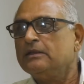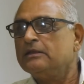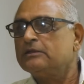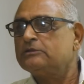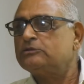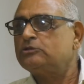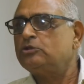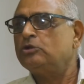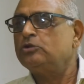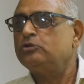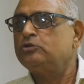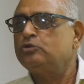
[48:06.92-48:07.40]

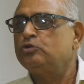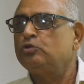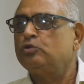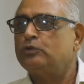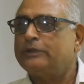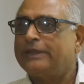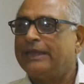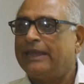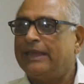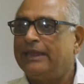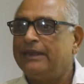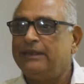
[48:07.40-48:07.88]
So you
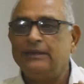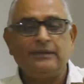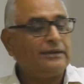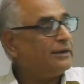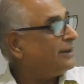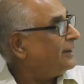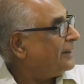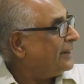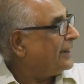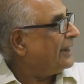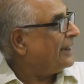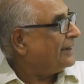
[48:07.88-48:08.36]

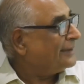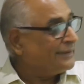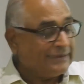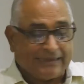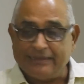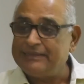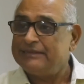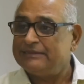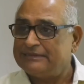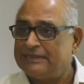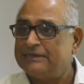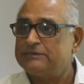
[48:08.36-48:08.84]
can, and
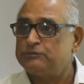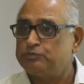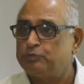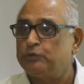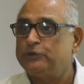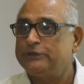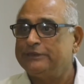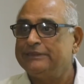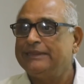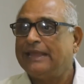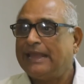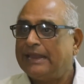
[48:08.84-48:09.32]
that's
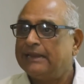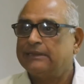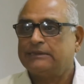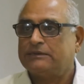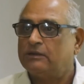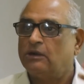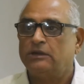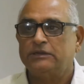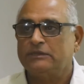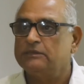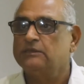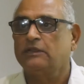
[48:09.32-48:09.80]
put in the act,
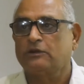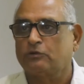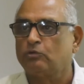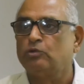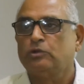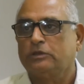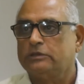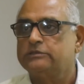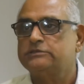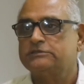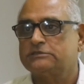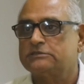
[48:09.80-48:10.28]
not in the
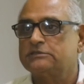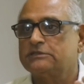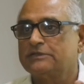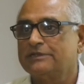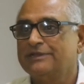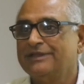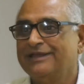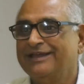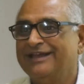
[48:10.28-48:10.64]
rules.